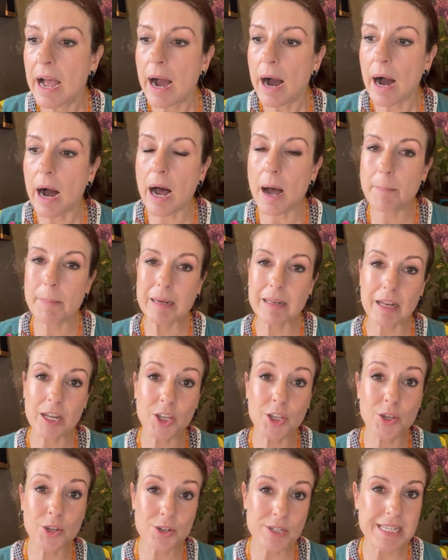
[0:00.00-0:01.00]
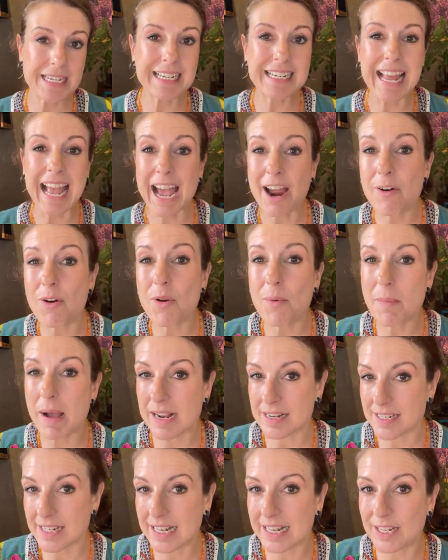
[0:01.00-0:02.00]
But using it
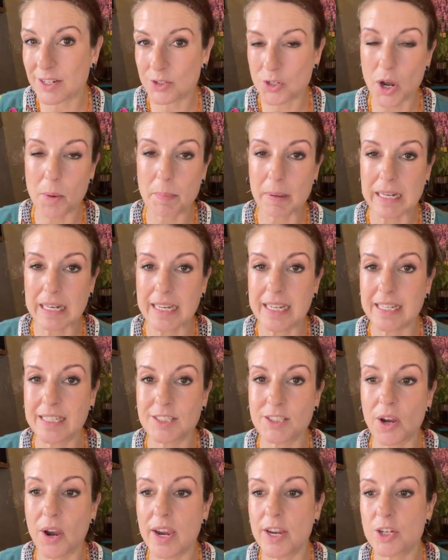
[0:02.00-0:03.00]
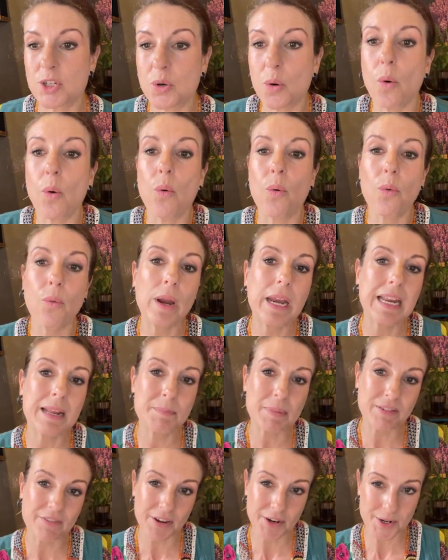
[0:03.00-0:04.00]
aromatically and topically is going to already
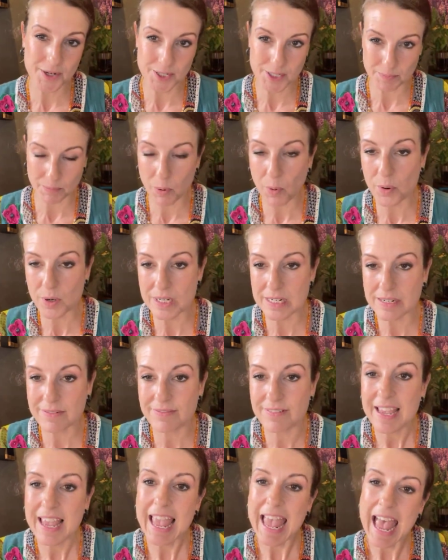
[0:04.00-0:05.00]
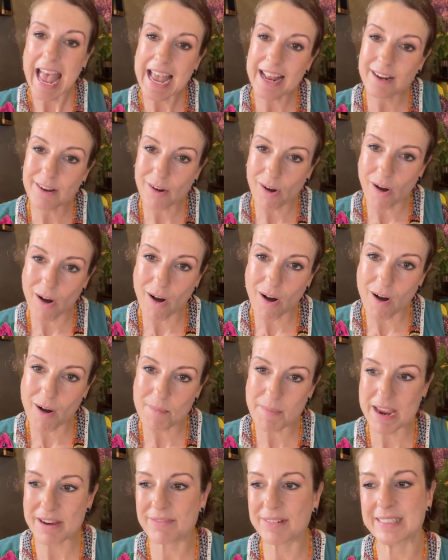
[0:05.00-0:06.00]
be very supportive and
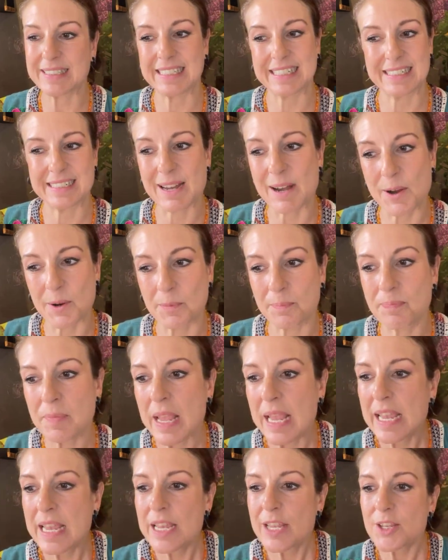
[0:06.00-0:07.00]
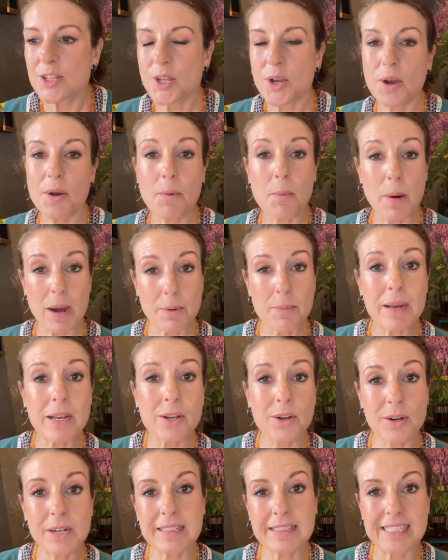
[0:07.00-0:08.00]
calm everything down. So when we
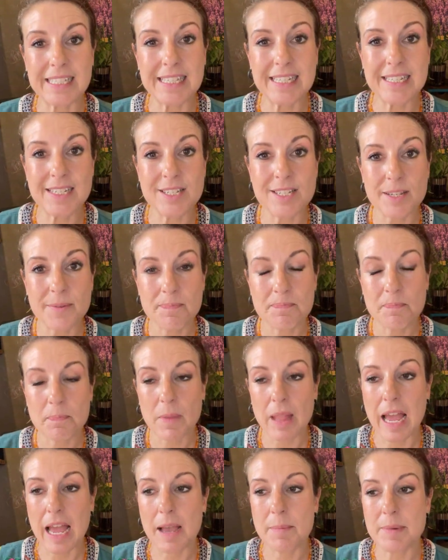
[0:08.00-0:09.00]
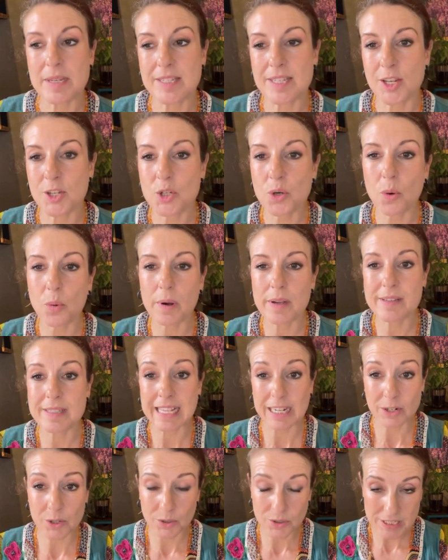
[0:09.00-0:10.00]
look at these essential oils
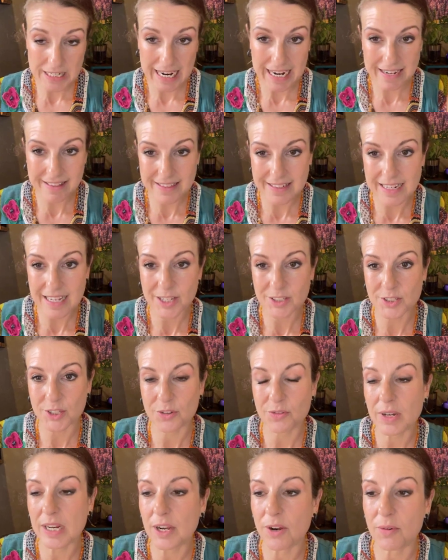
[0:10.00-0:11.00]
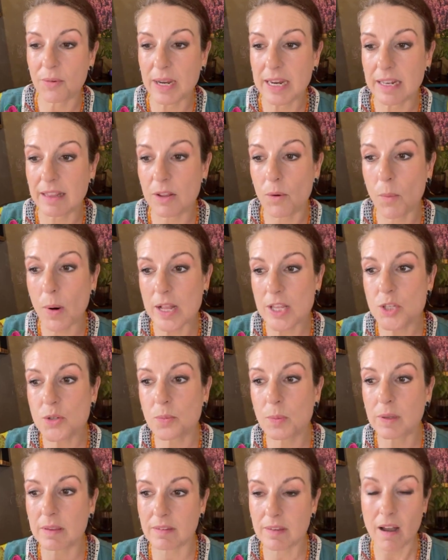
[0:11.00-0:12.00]
that contain the Delta-3-carene, the ones
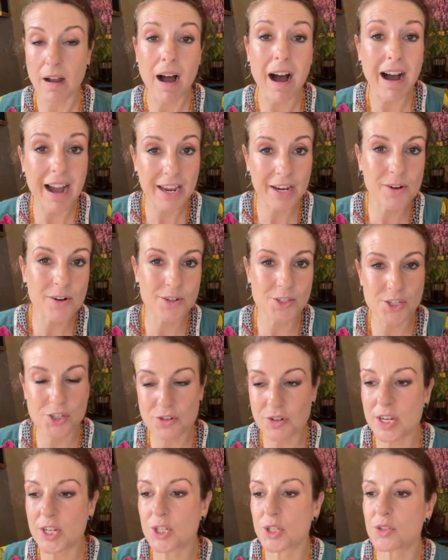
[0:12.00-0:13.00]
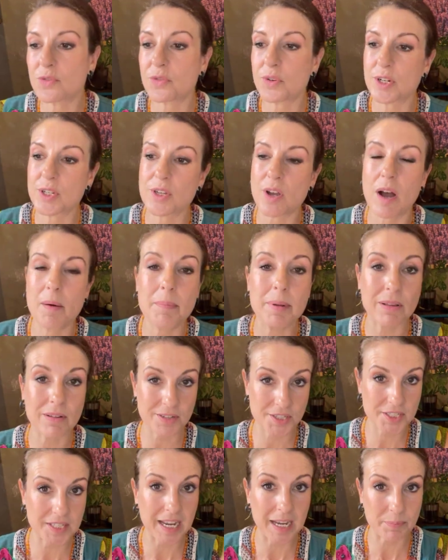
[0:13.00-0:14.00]
with high concentrations, for example, are
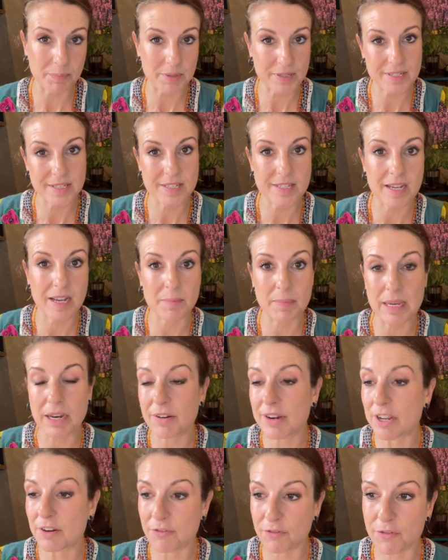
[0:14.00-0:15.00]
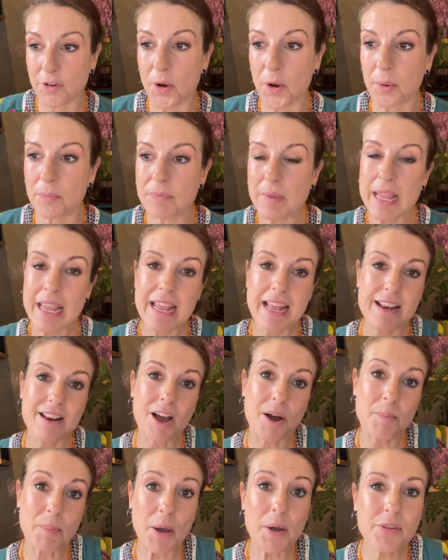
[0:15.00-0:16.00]
Cyprus and Siberian Fur.
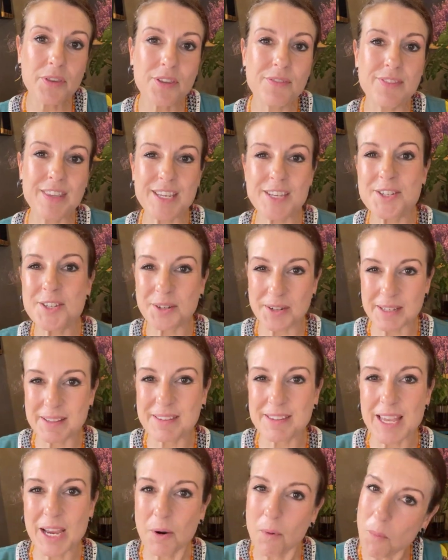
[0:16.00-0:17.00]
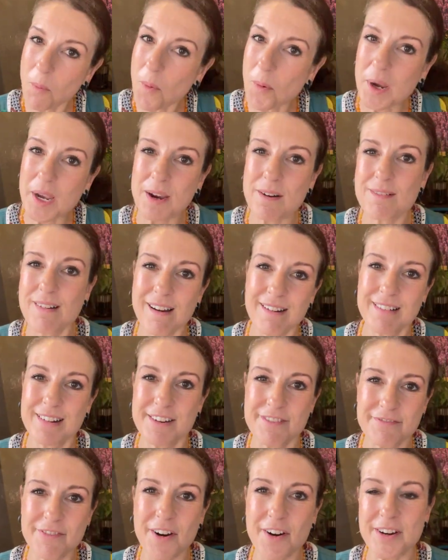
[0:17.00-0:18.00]
Now, both of these you can think walking around in
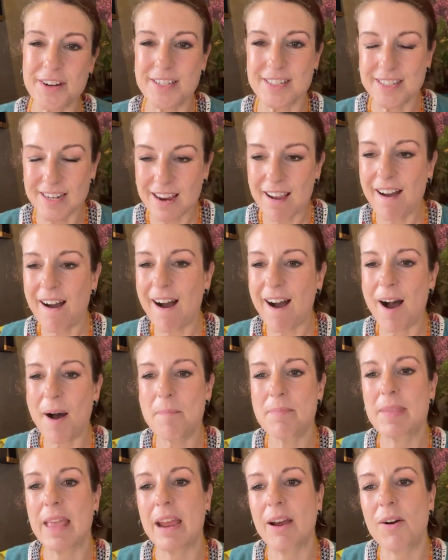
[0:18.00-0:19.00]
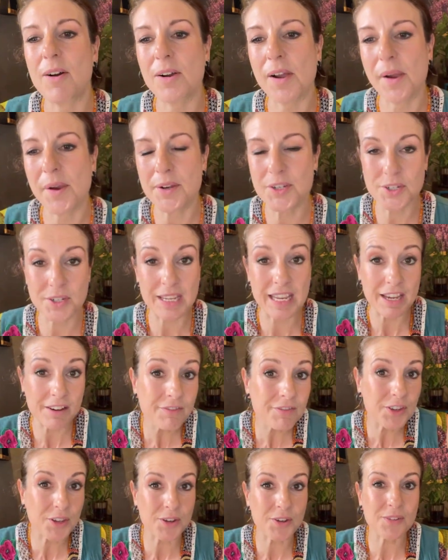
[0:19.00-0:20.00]
a forest. They are going to
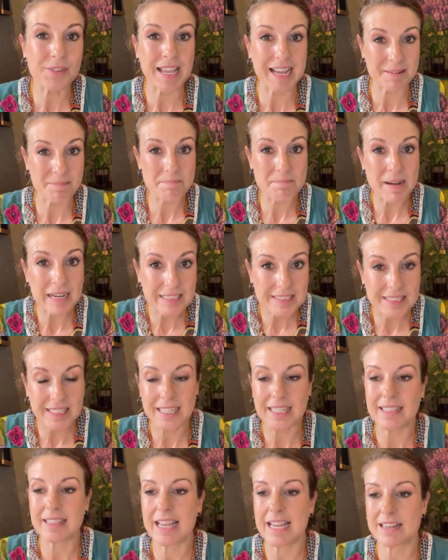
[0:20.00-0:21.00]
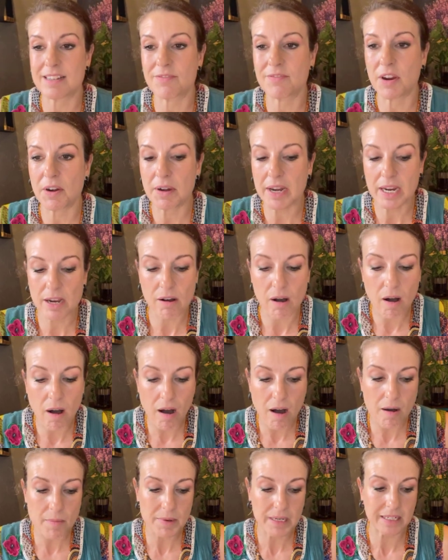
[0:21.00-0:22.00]
give you that musky, that very
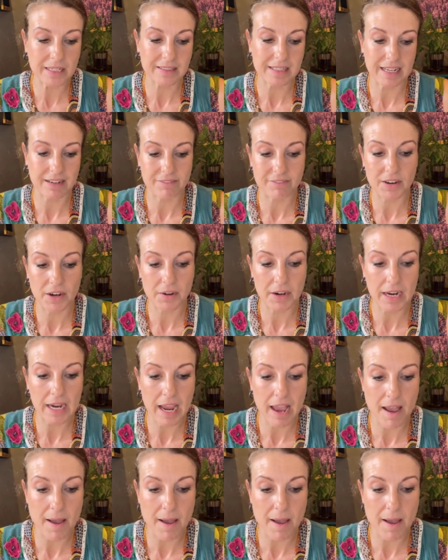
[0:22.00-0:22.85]
calming, that very